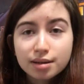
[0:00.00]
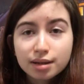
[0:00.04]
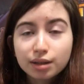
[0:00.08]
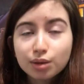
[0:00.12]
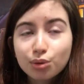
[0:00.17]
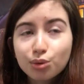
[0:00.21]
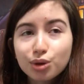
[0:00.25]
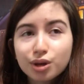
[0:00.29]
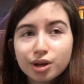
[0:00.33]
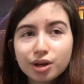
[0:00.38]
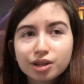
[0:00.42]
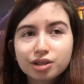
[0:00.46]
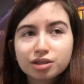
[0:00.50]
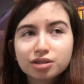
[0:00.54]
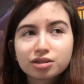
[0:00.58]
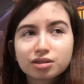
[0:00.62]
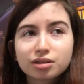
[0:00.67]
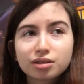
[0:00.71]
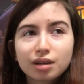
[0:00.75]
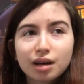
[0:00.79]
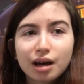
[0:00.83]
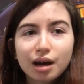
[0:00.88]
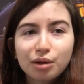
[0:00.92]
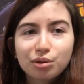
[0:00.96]
And the thing
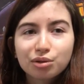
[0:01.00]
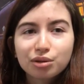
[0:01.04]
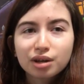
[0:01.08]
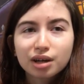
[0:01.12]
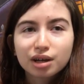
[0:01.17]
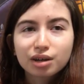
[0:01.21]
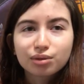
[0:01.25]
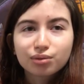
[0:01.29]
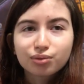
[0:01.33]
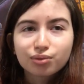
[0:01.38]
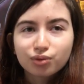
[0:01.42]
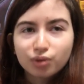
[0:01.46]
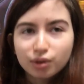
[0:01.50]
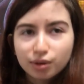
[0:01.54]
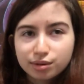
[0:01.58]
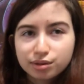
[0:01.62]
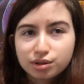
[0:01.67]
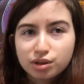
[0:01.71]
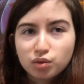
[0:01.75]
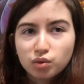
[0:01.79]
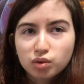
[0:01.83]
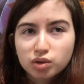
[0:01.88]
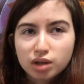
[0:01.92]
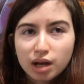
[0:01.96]
is, I think at
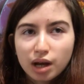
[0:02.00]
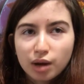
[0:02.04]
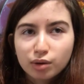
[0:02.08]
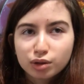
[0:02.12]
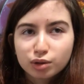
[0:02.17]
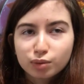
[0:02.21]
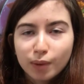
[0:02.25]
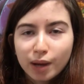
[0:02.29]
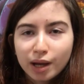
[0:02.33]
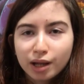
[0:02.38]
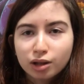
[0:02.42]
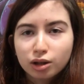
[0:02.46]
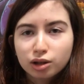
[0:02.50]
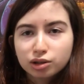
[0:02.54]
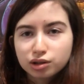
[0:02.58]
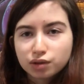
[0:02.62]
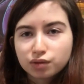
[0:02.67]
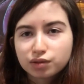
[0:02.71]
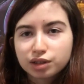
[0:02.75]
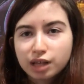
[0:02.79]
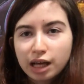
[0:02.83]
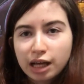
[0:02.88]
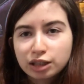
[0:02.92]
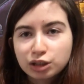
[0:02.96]
first I was buying
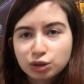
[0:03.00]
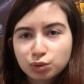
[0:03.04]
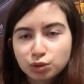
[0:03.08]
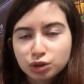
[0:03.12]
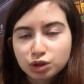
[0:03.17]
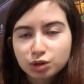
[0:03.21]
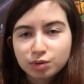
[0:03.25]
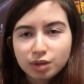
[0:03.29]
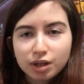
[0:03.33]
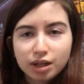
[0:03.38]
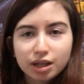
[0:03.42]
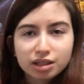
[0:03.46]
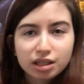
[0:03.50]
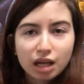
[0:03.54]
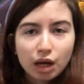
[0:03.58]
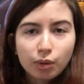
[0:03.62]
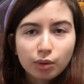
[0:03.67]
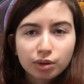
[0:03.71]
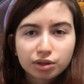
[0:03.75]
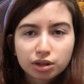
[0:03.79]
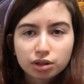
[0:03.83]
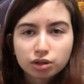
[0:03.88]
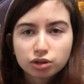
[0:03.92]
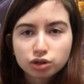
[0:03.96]
lots of sketchbooks because
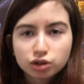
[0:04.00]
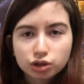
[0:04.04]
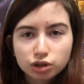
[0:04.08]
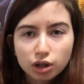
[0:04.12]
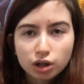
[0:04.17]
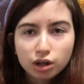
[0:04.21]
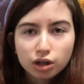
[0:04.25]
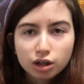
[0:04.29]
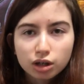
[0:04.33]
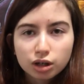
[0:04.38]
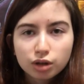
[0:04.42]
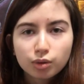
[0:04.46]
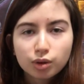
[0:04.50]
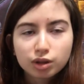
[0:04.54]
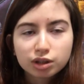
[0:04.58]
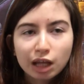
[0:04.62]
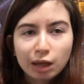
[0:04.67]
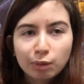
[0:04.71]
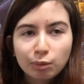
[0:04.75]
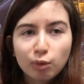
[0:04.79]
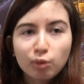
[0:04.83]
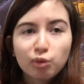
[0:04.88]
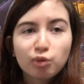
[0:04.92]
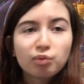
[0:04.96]
I wasn't sure what
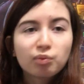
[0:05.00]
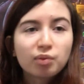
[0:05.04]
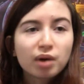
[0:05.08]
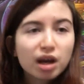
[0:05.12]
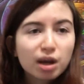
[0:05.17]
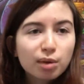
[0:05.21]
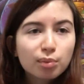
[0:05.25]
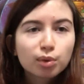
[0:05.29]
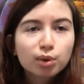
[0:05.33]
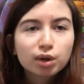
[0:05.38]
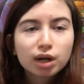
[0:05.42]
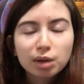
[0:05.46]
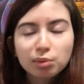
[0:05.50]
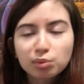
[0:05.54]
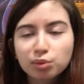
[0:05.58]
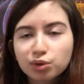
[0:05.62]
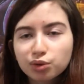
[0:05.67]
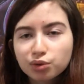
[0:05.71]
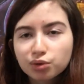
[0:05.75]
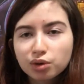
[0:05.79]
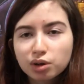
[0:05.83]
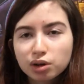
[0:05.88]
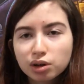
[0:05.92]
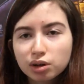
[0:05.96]
type of paper I
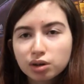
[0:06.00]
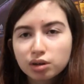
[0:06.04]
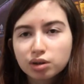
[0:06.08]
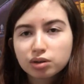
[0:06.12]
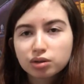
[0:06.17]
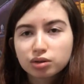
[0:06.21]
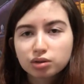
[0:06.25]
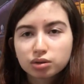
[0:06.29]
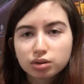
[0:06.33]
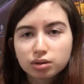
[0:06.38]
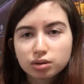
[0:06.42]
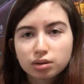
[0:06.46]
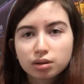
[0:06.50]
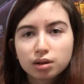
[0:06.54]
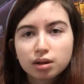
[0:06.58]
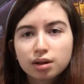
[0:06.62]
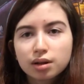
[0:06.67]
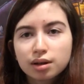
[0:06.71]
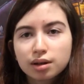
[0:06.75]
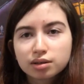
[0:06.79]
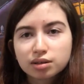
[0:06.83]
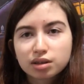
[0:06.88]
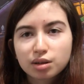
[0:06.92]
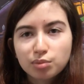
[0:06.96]
preferred or
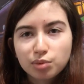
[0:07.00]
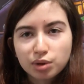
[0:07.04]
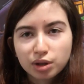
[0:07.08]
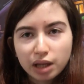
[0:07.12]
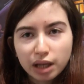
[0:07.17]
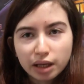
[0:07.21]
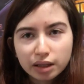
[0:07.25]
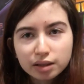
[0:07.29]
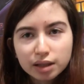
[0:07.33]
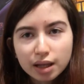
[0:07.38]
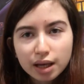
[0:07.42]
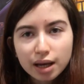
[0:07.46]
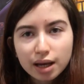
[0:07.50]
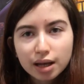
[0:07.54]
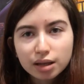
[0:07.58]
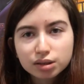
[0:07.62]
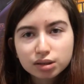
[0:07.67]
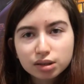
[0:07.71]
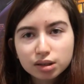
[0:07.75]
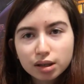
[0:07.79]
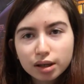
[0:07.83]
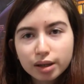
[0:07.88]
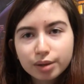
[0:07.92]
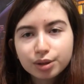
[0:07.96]
something like
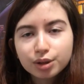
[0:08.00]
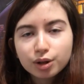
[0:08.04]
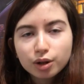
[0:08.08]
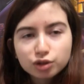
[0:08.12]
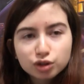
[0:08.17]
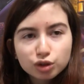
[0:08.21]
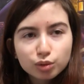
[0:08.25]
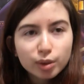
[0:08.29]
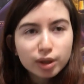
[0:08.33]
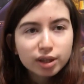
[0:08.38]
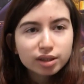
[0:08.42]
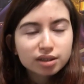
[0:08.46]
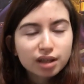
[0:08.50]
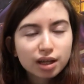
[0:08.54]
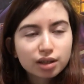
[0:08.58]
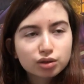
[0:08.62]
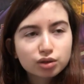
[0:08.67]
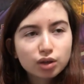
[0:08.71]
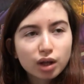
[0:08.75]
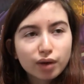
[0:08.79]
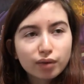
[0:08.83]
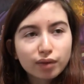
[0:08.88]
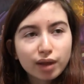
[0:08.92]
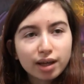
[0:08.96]
that. And it also makes
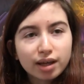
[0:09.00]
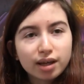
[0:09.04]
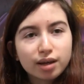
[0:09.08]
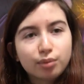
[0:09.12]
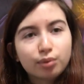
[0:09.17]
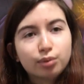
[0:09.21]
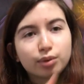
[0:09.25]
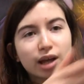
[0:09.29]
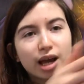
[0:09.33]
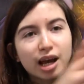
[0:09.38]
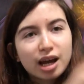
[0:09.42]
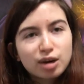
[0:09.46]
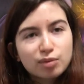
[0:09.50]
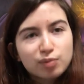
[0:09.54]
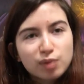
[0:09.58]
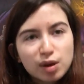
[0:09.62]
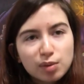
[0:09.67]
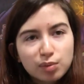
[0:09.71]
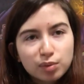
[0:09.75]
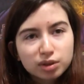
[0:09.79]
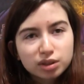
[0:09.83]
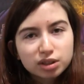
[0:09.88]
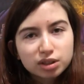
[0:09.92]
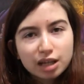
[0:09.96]
sense to have like a black
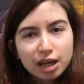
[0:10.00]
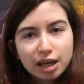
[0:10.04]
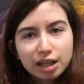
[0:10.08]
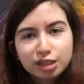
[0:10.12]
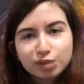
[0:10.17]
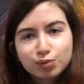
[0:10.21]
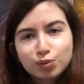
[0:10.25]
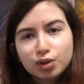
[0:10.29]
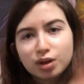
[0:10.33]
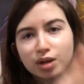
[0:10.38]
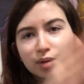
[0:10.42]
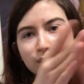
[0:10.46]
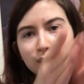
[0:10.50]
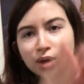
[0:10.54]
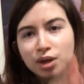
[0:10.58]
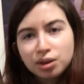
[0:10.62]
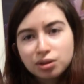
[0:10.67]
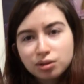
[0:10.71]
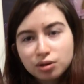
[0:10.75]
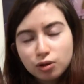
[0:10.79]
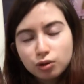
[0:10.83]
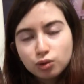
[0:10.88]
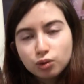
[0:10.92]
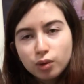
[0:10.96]
paper sketchbook, a
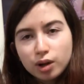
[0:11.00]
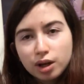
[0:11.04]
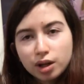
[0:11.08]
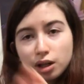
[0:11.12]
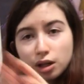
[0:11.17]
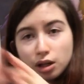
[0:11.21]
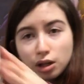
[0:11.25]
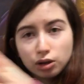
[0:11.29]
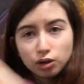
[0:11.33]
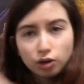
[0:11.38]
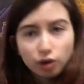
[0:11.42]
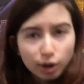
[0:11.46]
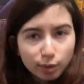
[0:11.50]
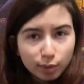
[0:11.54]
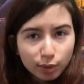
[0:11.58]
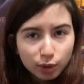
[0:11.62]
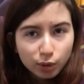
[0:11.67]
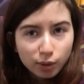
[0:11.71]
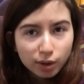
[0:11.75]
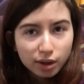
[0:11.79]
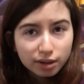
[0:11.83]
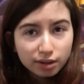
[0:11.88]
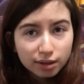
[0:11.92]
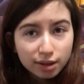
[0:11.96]
mid-tone one and a
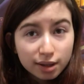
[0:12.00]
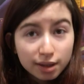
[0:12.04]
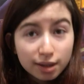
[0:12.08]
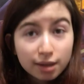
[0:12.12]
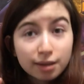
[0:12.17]
normal one.